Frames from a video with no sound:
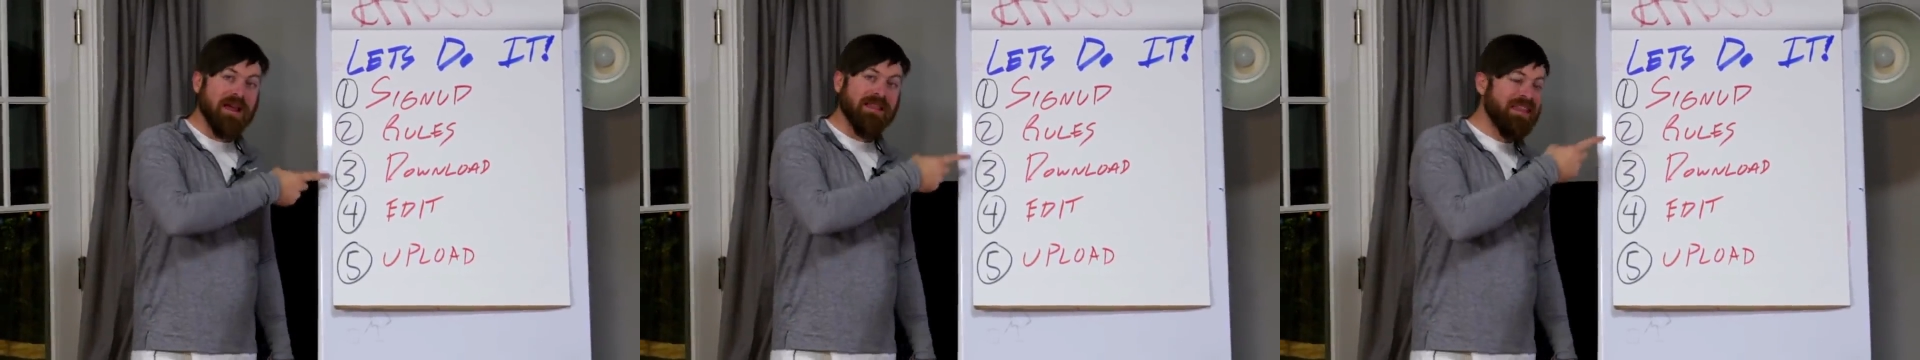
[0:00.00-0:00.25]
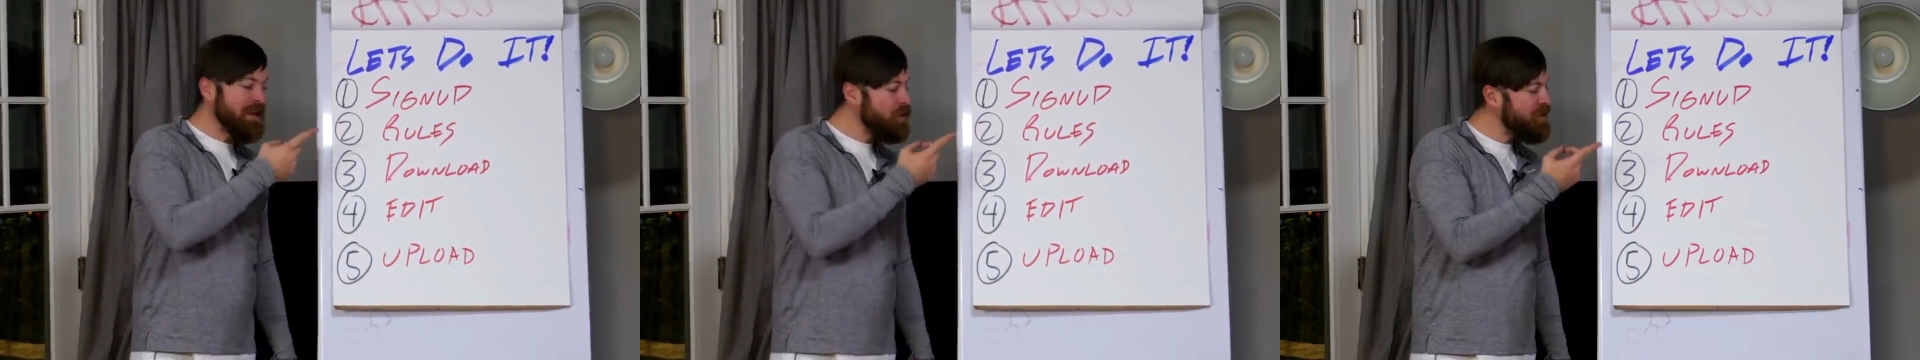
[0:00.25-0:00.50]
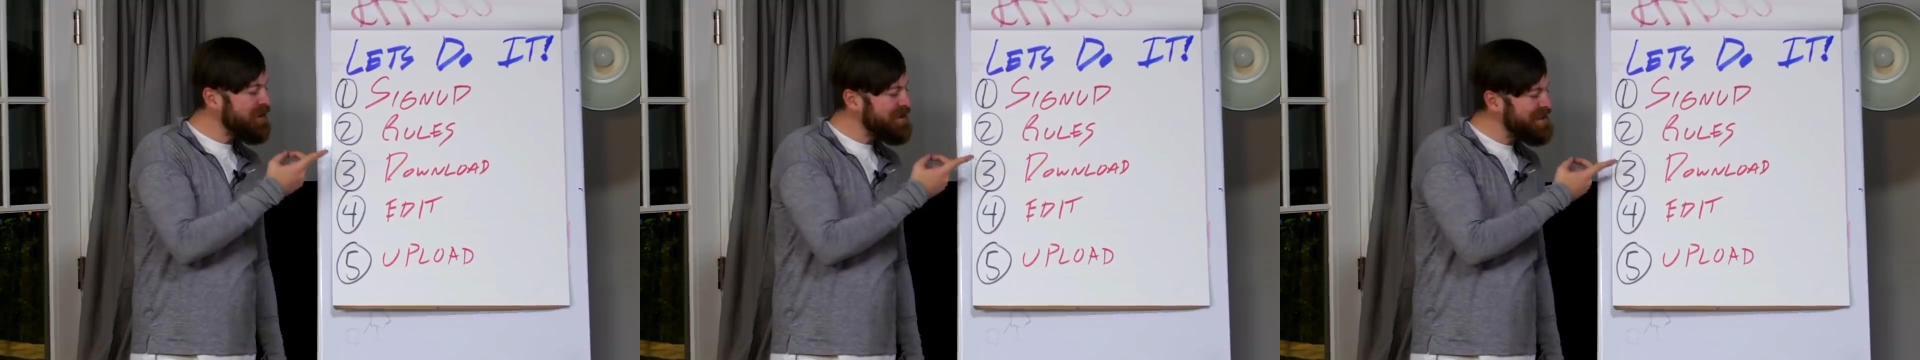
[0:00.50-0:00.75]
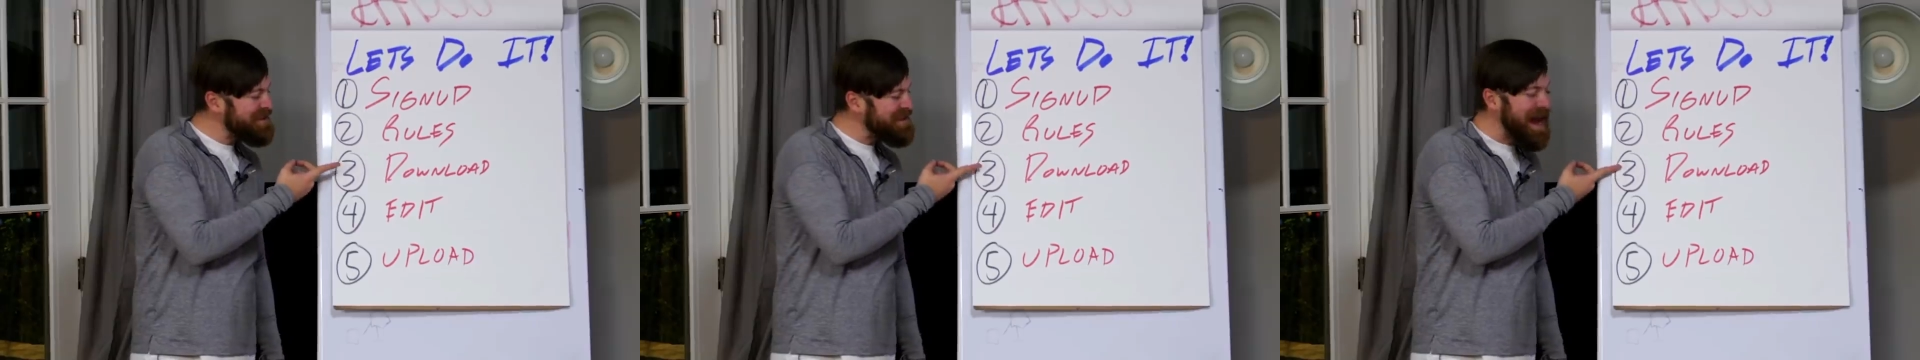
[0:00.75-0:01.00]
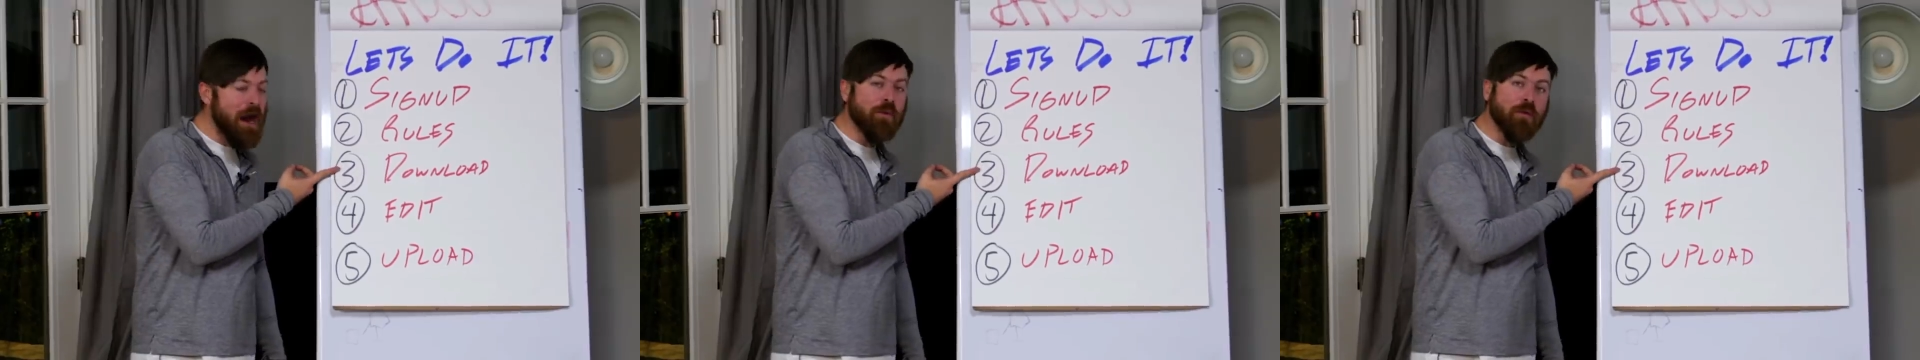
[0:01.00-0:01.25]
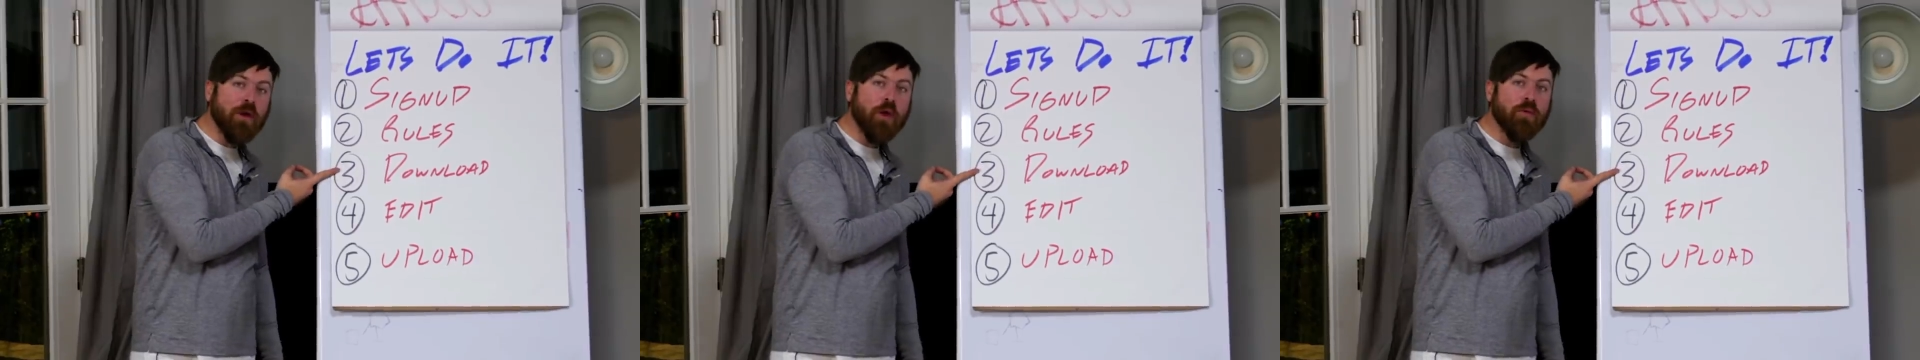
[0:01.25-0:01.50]
Then you need to
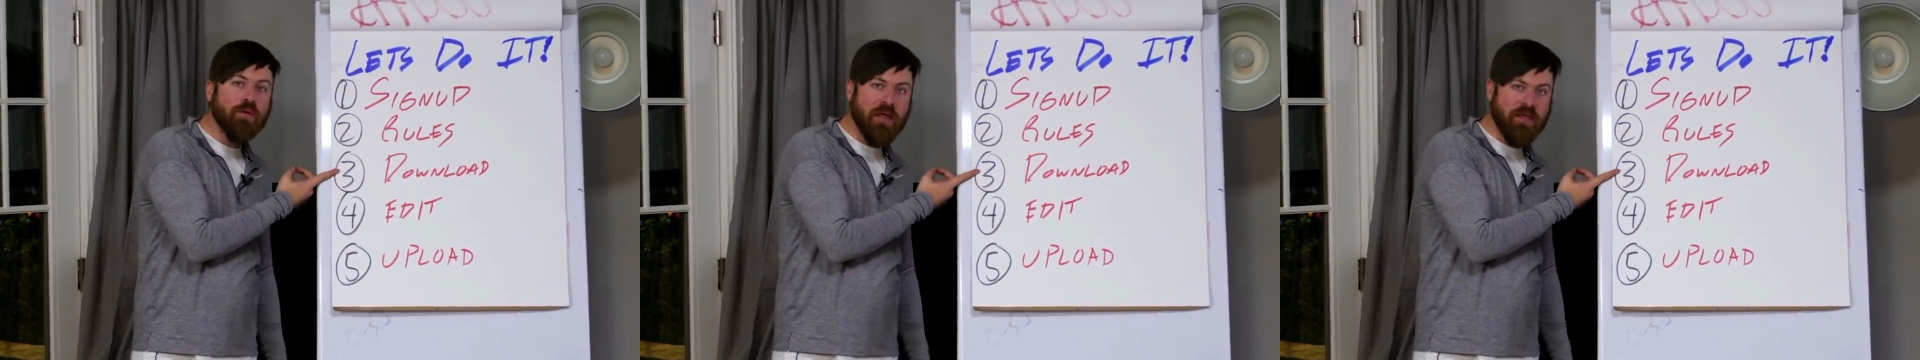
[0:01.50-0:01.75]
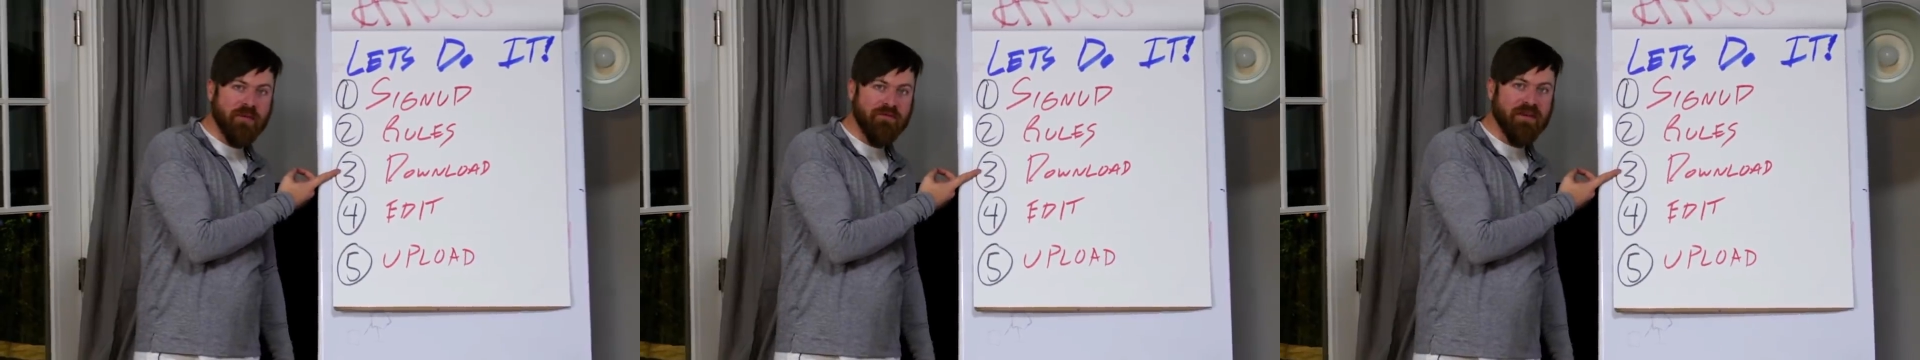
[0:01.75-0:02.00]
download the